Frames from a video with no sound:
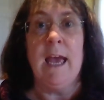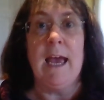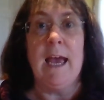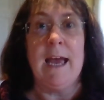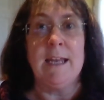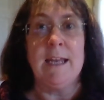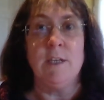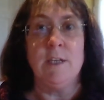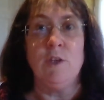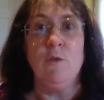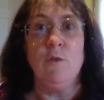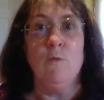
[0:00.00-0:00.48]

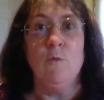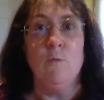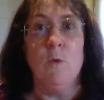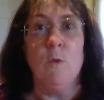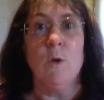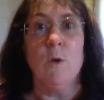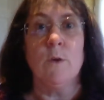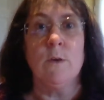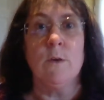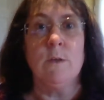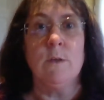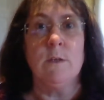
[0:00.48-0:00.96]
and you
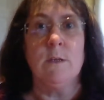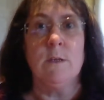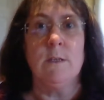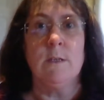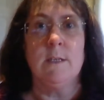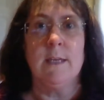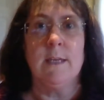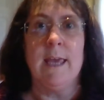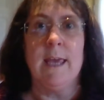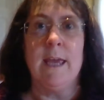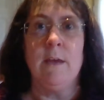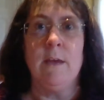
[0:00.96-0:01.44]
want
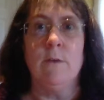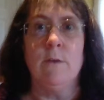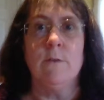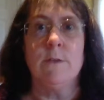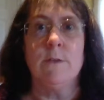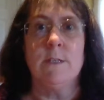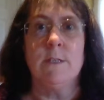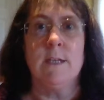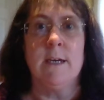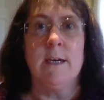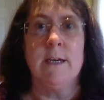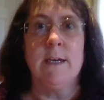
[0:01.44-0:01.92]
to get your
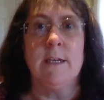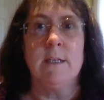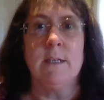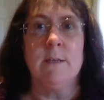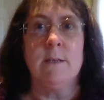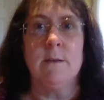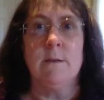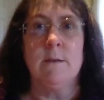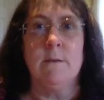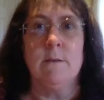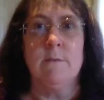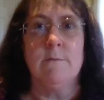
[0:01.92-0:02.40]

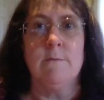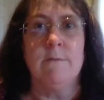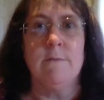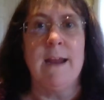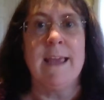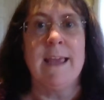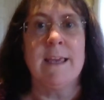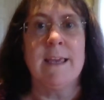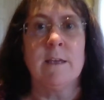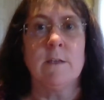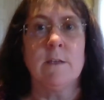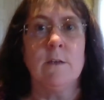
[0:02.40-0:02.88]
site
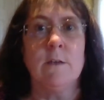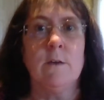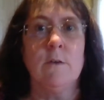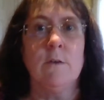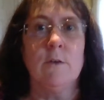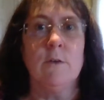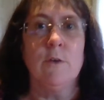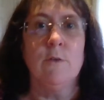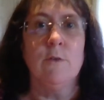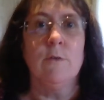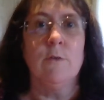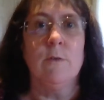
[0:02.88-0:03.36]
ranked
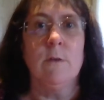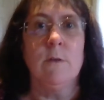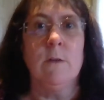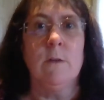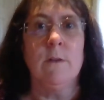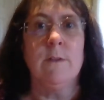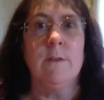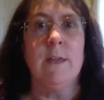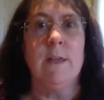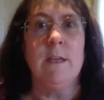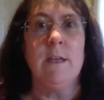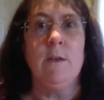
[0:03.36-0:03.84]
on
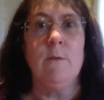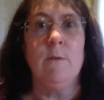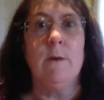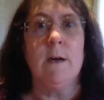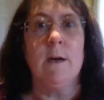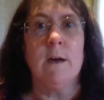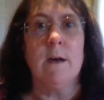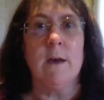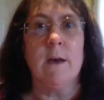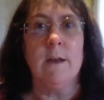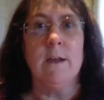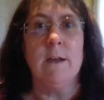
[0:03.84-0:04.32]
Google, then you
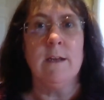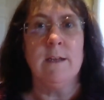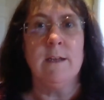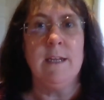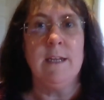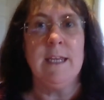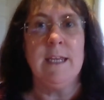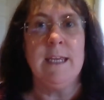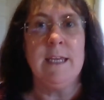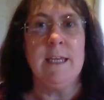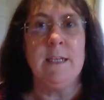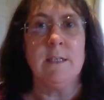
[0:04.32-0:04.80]
are going to
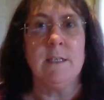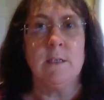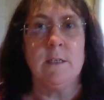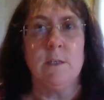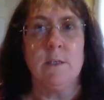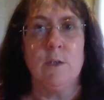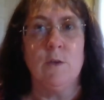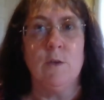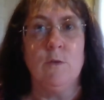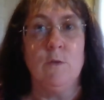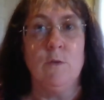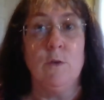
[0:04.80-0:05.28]
need
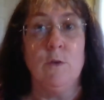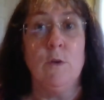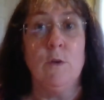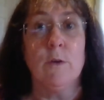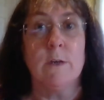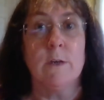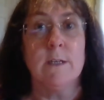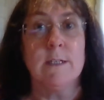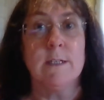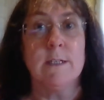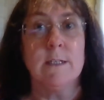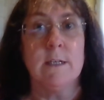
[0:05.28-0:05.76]
to
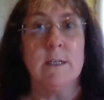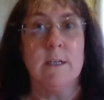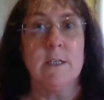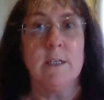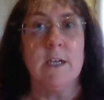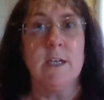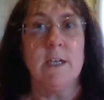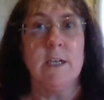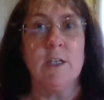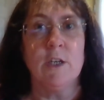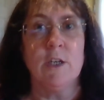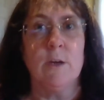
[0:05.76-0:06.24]
look at
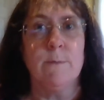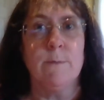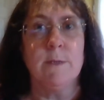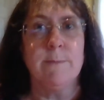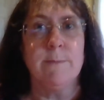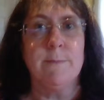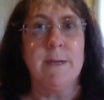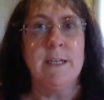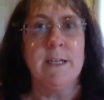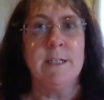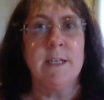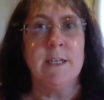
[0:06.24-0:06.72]
search engine
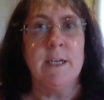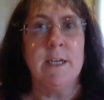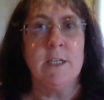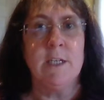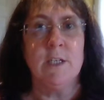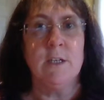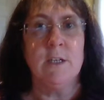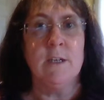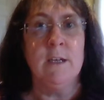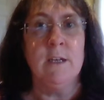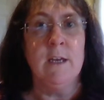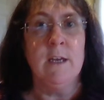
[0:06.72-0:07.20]

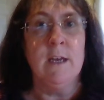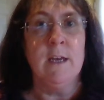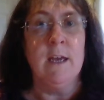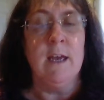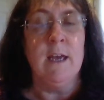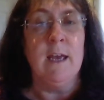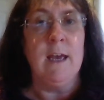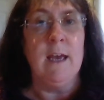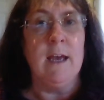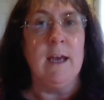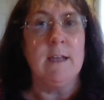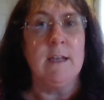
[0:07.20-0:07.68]
optimization.
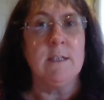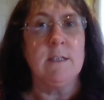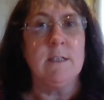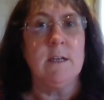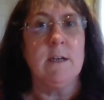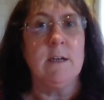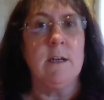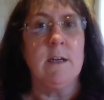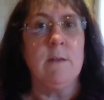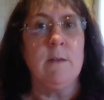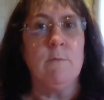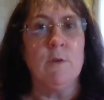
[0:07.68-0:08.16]
And
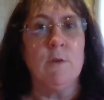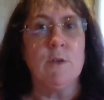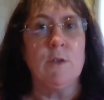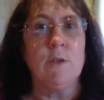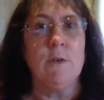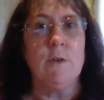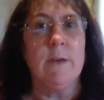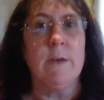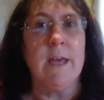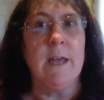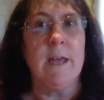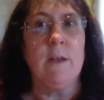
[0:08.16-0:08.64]
certainly
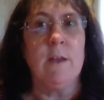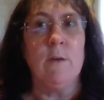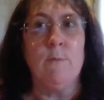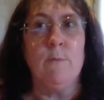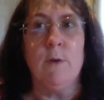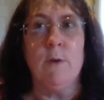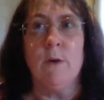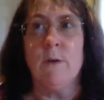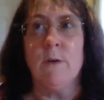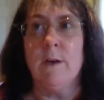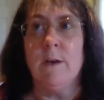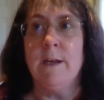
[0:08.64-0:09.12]
once you get your
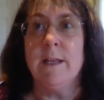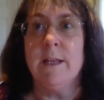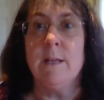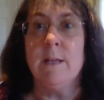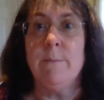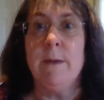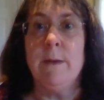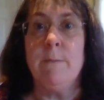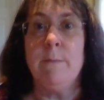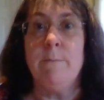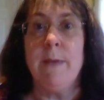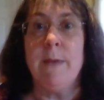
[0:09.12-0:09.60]
blog a
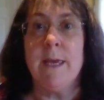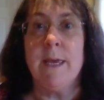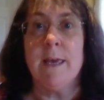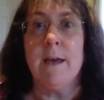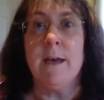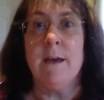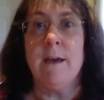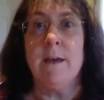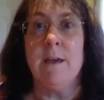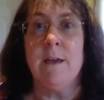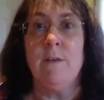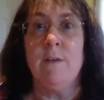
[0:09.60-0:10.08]
little bit
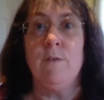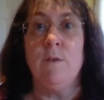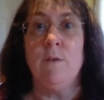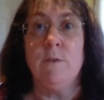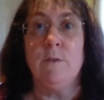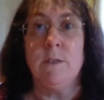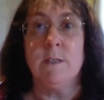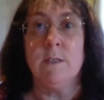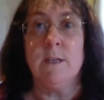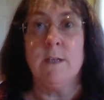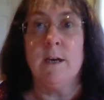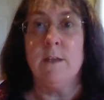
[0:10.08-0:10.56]
bigger, if you
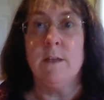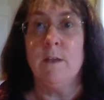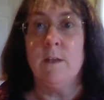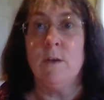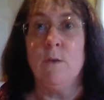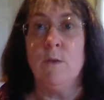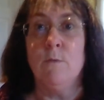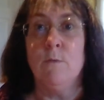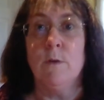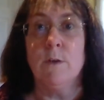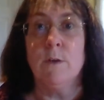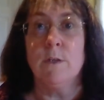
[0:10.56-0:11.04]
decide
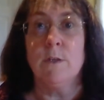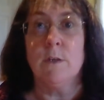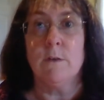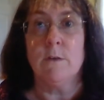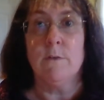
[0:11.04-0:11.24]
that you want to